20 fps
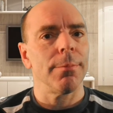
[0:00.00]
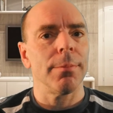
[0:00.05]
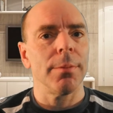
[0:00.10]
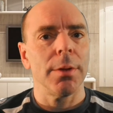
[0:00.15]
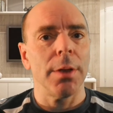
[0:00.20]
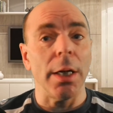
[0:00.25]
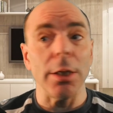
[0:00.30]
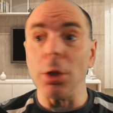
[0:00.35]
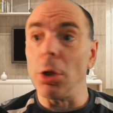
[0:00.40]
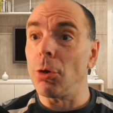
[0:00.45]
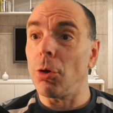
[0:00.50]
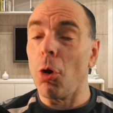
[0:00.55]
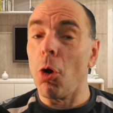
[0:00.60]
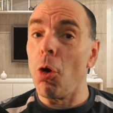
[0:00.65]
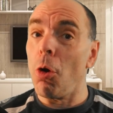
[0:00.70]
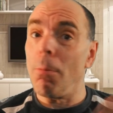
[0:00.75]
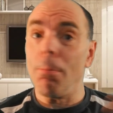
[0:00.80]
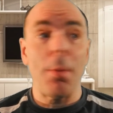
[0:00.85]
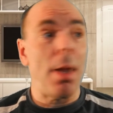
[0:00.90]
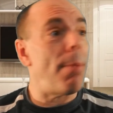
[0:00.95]

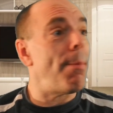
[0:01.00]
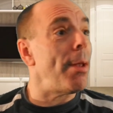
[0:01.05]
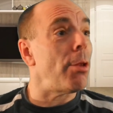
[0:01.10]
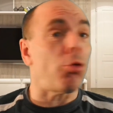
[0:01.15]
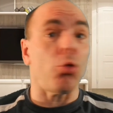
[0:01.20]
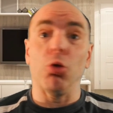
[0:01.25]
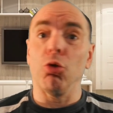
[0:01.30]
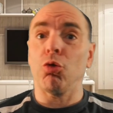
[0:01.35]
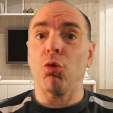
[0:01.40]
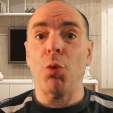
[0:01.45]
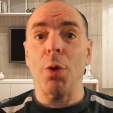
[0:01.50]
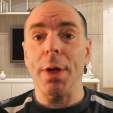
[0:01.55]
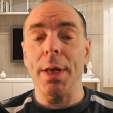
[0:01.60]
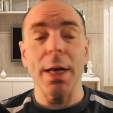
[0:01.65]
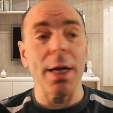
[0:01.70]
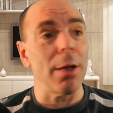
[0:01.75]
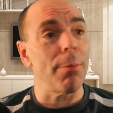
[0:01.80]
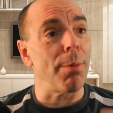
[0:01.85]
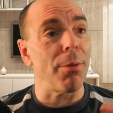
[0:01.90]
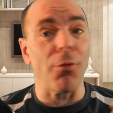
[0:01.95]
Another maybe 2-3
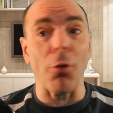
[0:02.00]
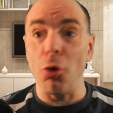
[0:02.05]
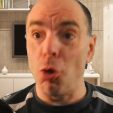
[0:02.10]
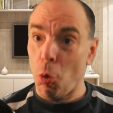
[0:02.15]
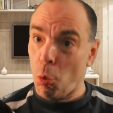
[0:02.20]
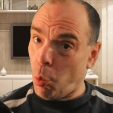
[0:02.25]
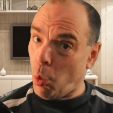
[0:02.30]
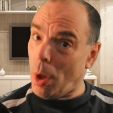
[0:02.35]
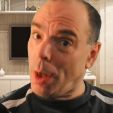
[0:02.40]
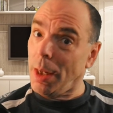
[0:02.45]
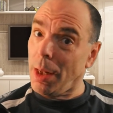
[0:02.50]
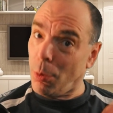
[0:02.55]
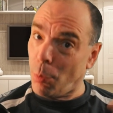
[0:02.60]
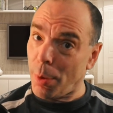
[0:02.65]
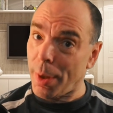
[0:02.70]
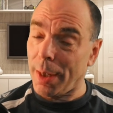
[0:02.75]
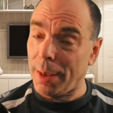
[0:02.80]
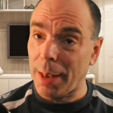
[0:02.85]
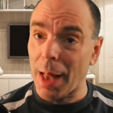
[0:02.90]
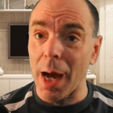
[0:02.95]
years before you really
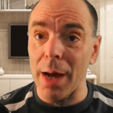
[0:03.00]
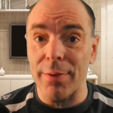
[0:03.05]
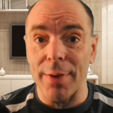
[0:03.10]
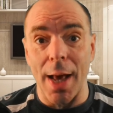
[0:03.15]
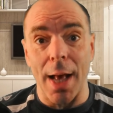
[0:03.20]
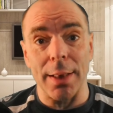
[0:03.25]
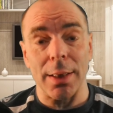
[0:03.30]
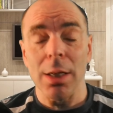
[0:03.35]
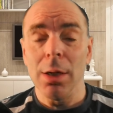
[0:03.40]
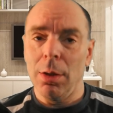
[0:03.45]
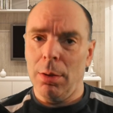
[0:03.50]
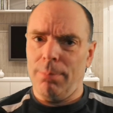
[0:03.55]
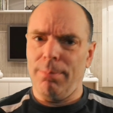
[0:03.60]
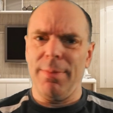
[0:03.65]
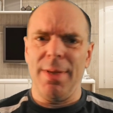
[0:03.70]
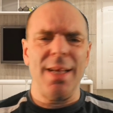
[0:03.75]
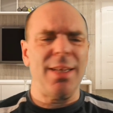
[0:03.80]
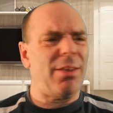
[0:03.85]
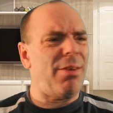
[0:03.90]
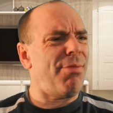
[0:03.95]
realize that,
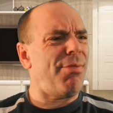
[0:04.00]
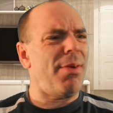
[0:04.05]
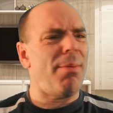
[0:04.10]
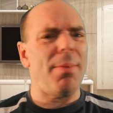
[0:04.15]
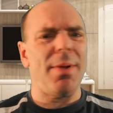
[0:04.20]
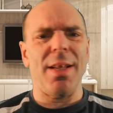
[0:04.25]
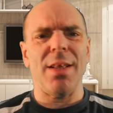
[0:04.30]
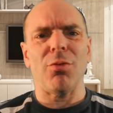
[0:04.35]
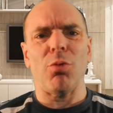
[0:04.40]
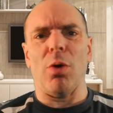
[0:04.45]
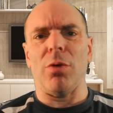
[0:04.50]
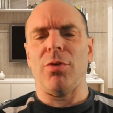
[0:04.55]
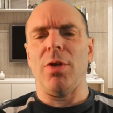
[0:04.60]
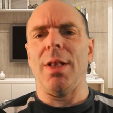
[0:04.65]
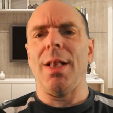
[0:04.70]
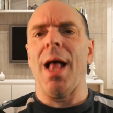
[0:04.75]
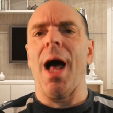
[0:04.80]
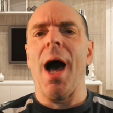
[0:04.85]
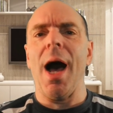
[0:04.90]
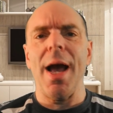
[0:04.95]
man, the feminism was a
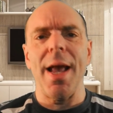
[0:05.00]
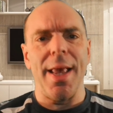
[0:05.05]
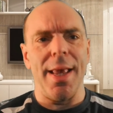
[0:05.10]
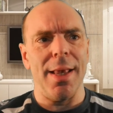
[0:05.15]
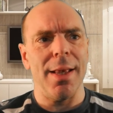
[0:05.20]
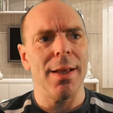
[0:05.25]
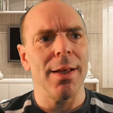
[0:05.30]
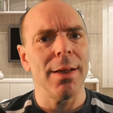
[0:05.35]
lie.